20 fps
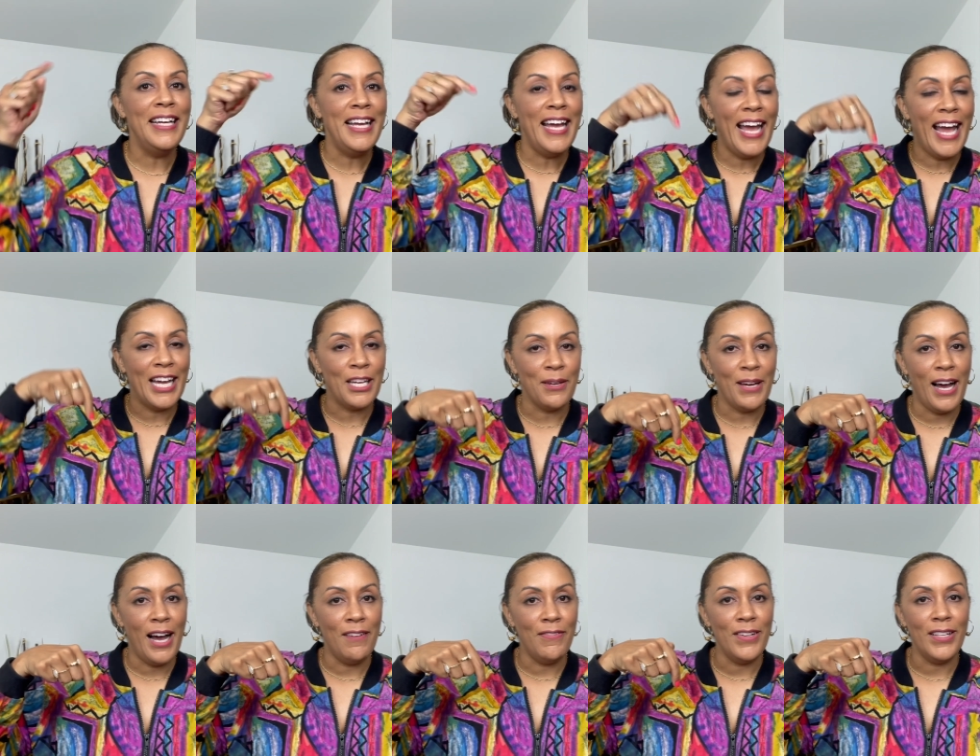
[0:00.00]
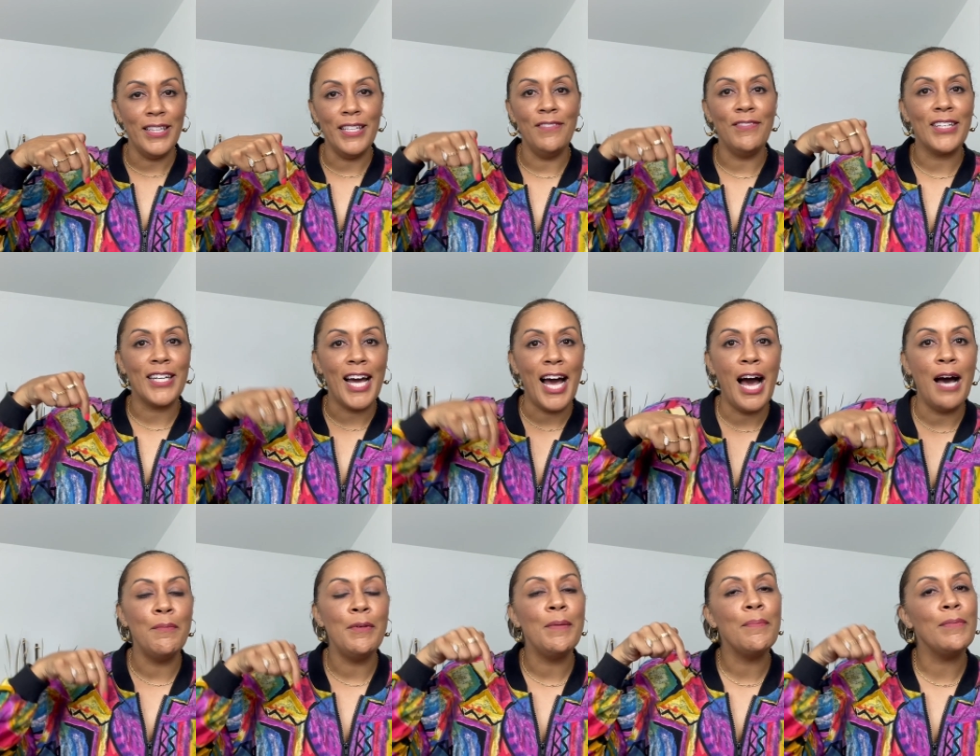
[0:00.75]
and you have to leave a
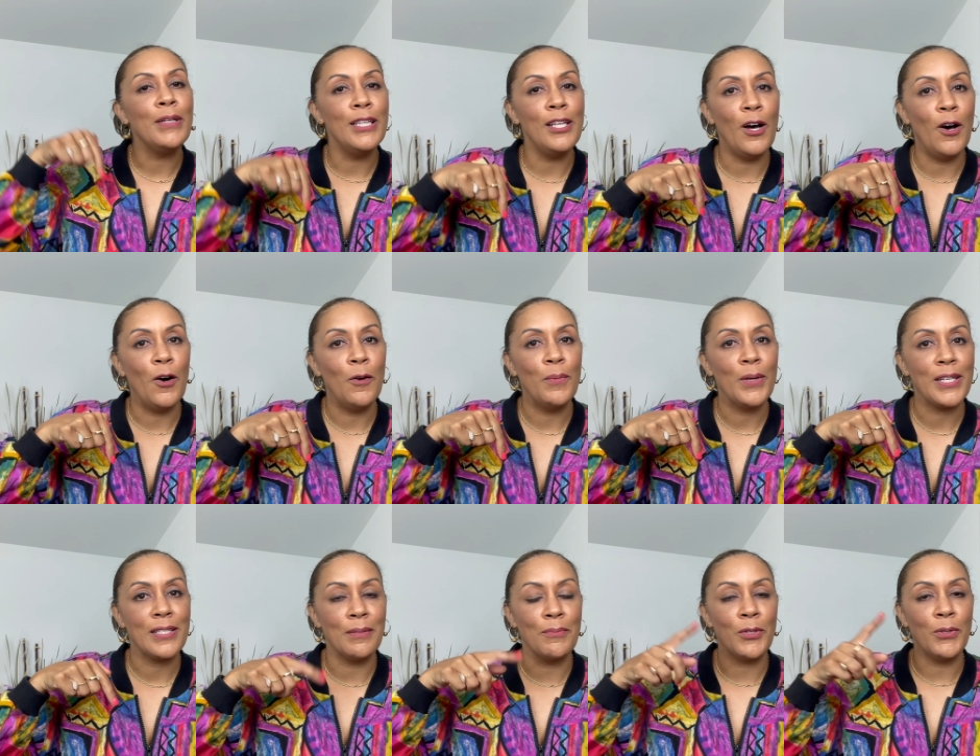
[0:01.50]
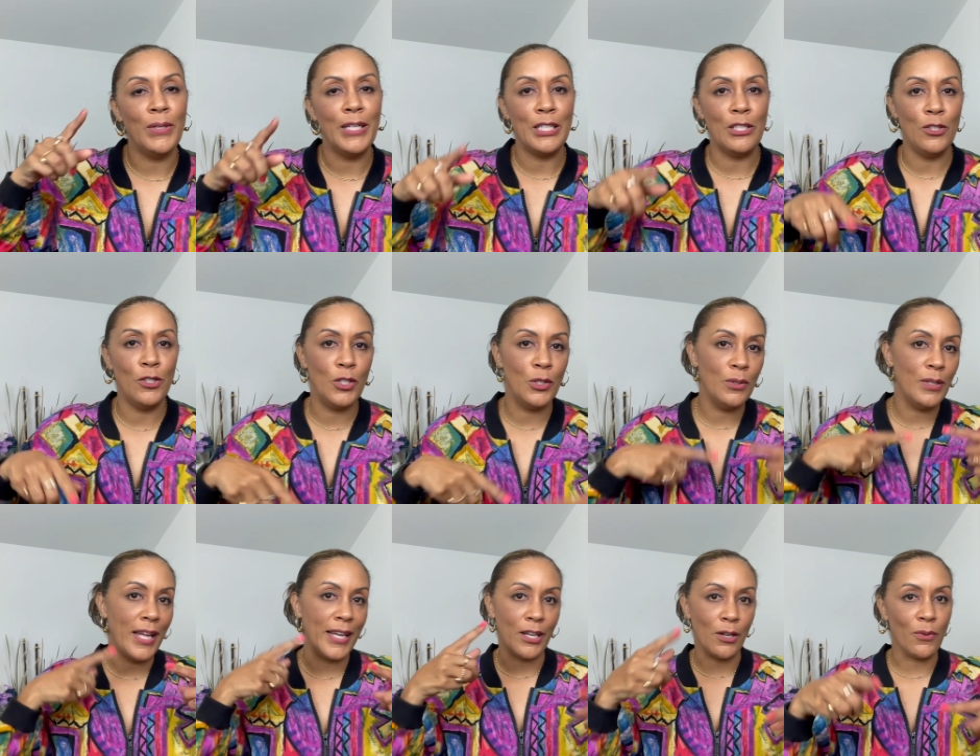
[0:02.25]
comment below because I'm going to do
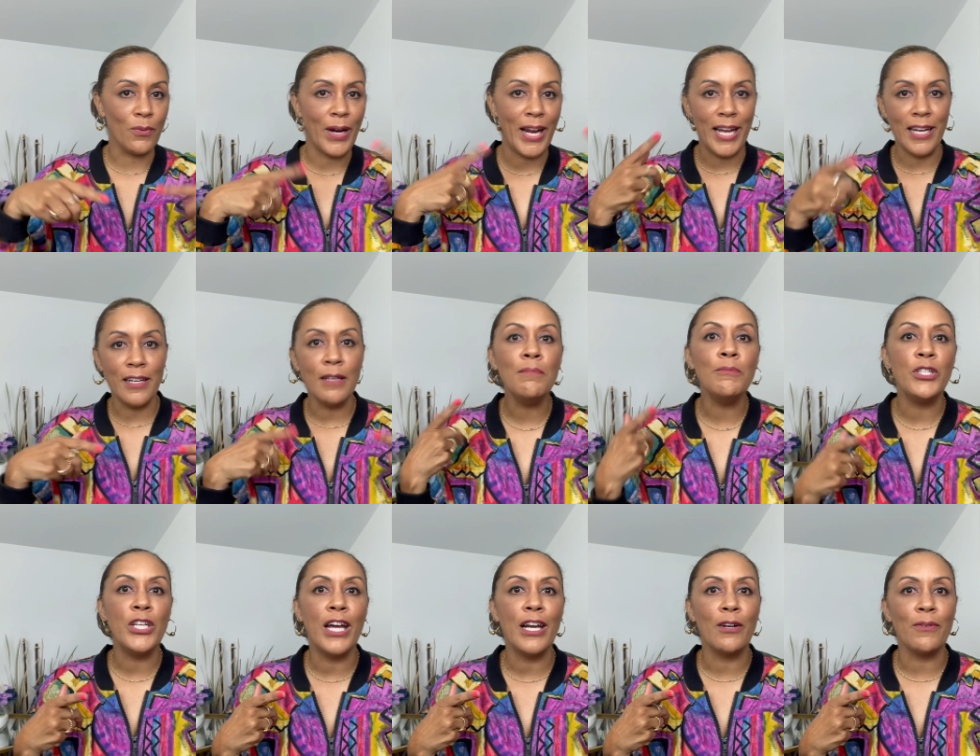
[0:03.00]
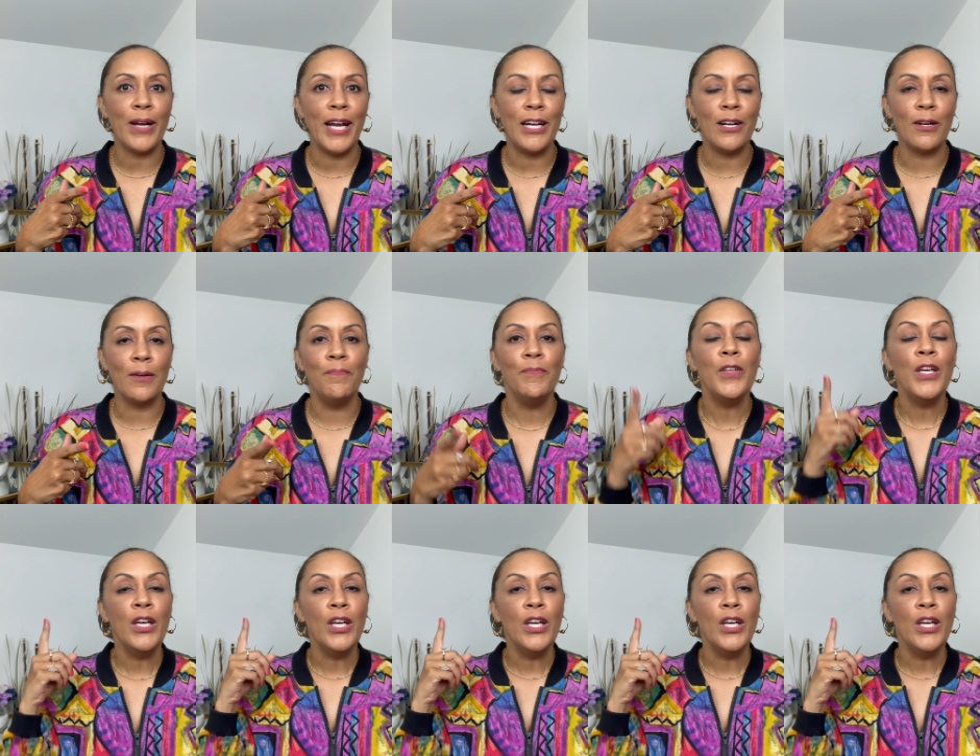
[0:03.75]
like a random generator